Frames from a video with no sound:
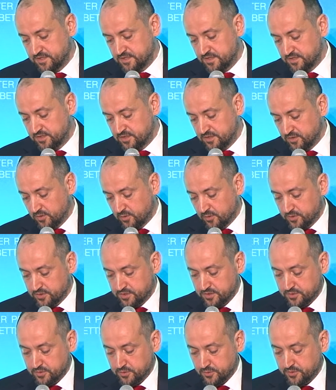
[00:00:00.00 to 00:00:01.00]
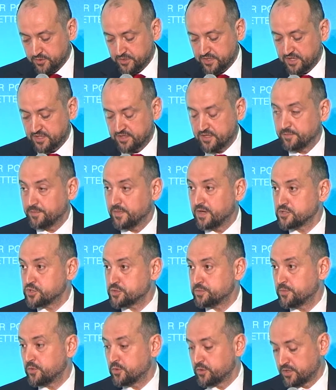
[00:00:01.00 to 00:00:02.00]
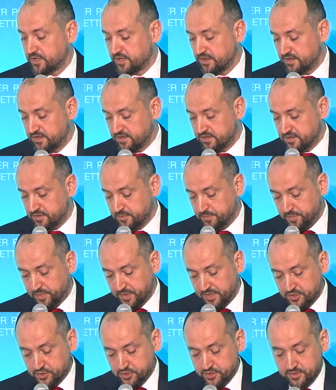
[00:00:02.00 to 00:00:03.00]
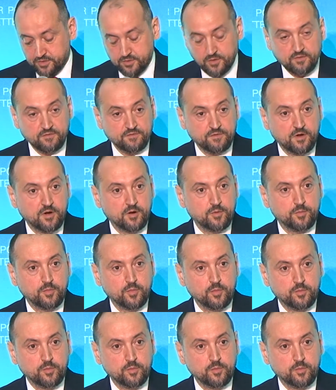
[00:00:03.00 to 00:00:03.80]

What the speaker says: in order to create a much more clearer picture of our